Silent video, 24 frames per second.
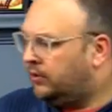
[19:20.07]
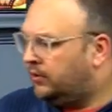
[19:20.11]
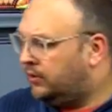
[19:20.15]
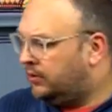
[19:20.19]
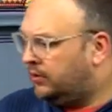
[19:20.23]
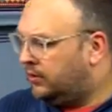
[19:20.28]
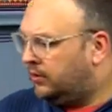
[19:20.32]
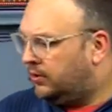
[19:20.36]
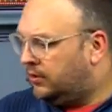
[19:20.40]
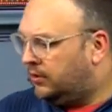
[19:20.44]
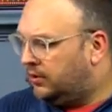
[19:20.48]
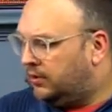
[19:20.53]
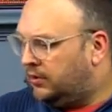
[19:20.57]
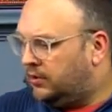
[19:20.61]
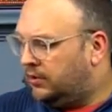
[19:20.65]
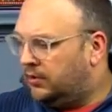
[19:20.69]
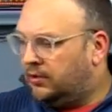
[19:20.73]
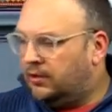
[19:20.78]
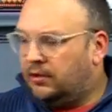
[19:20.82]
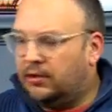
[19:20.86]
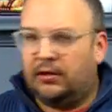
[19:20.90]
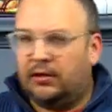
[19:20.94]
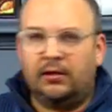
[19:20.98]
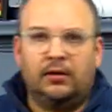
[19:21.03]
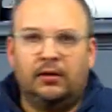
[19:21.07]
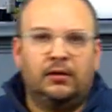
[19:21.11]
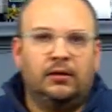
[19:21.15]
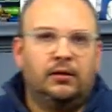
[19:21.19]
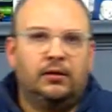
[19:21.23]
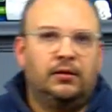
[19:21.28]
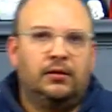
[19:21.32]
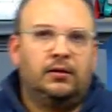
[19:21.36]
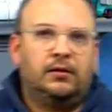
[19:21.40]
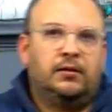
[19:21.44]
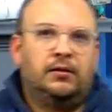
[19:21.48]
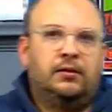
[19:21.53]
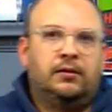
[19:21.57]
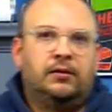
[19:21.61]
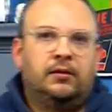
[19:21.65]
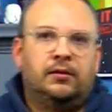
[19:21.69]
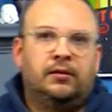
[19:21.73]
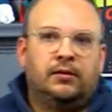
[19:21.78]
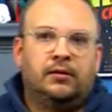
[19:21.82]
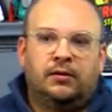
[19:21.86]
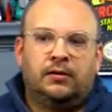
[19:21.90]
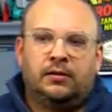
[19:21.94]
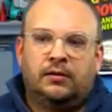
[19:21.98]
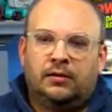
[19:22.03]

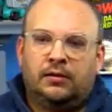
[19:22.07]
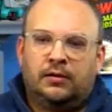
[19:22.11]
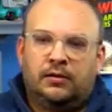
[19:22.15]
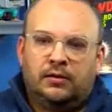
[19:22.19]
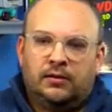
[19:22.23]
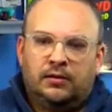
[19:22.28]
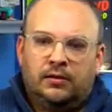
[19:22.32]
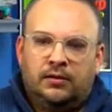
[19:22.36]
No one is speaking in this clip.